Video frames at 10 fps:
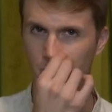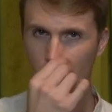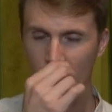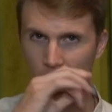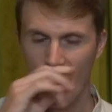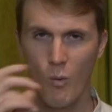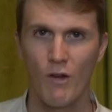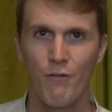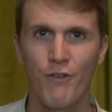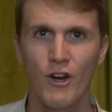It, it,
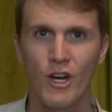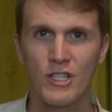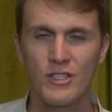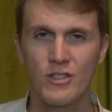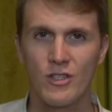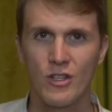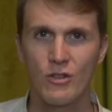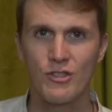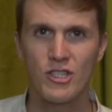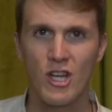well, first
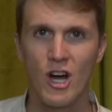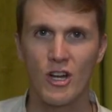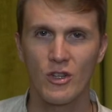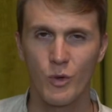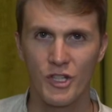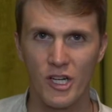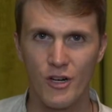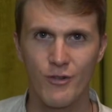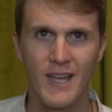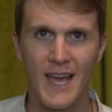you start with a
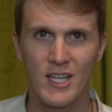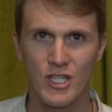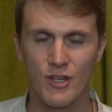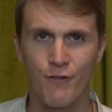creation.